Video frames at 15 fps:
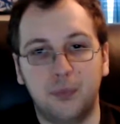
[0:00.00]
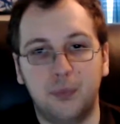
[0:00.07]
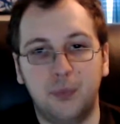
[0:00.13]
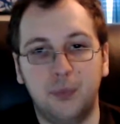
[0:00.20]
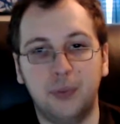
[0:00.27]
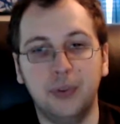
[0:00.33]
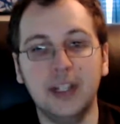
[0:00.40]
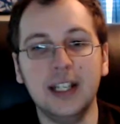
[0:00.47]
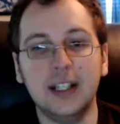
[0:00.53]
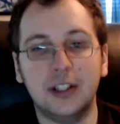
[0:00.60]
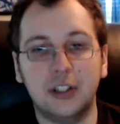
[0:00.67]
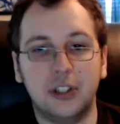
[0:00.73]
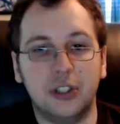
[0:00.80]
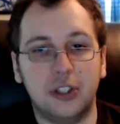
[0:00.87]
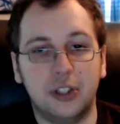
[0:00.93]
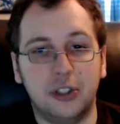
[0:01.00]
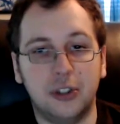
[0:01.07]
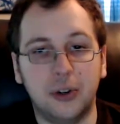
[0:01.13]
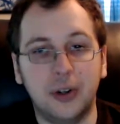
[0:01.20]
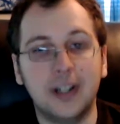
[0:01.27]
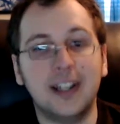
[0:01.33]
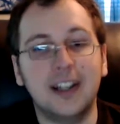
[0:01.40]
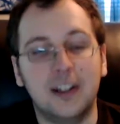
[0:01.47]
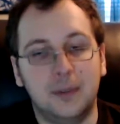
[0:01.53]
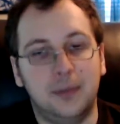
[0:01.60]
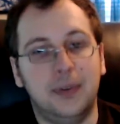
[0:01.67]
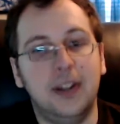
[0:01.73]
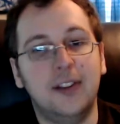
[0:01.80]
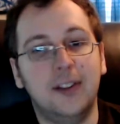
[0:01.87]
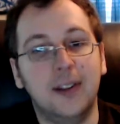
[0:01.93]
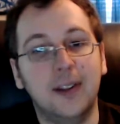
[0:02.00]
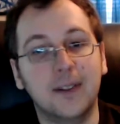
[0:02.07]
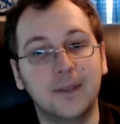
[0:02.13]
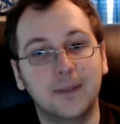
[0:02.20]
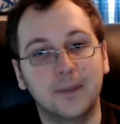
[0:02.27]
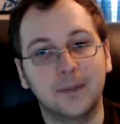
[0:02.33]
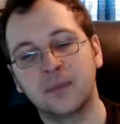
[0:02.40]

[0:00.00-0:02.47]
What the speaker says: pretty dark and depressing.